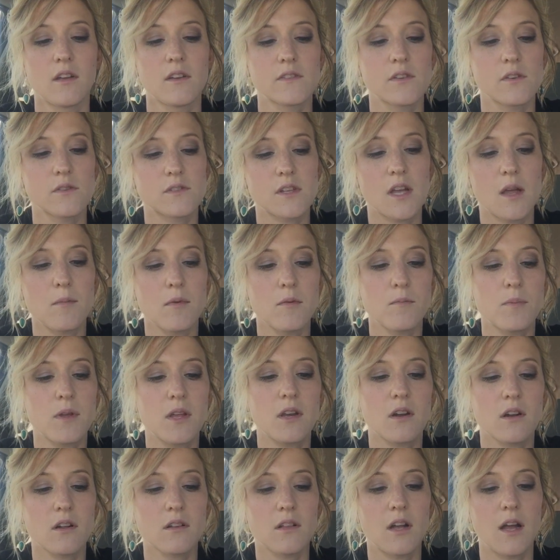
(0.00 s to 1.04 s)
So Simon
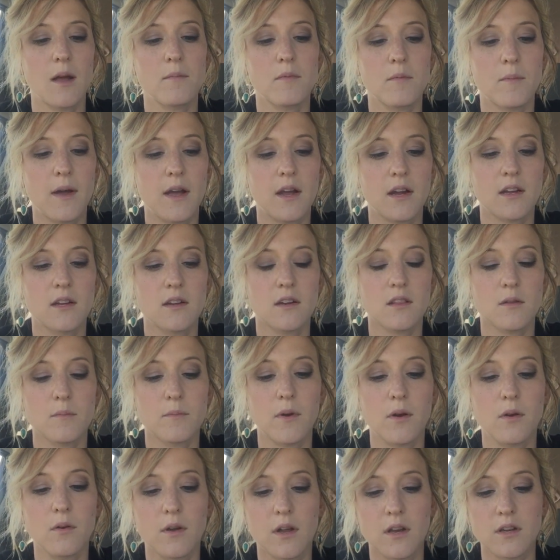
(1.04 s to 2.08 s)
Peter climbed back into the
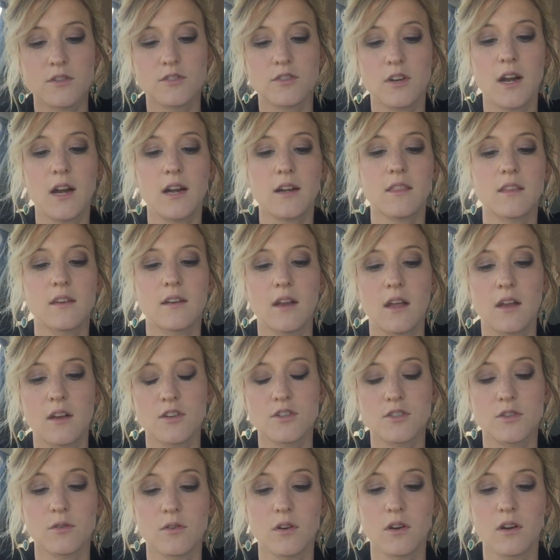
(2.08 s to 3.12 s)
boat and dragged the net
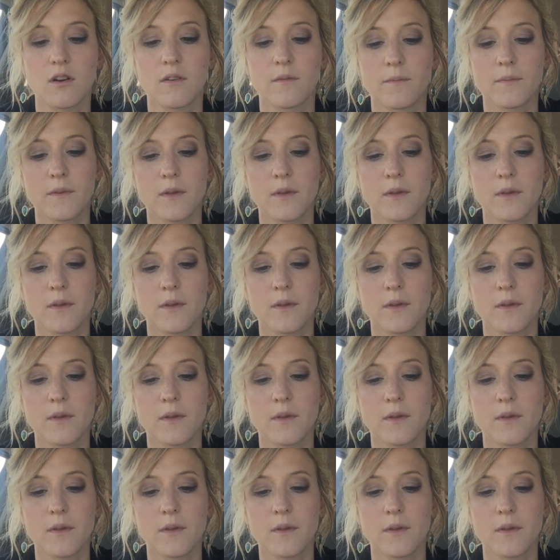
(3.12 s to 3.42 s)
ashore.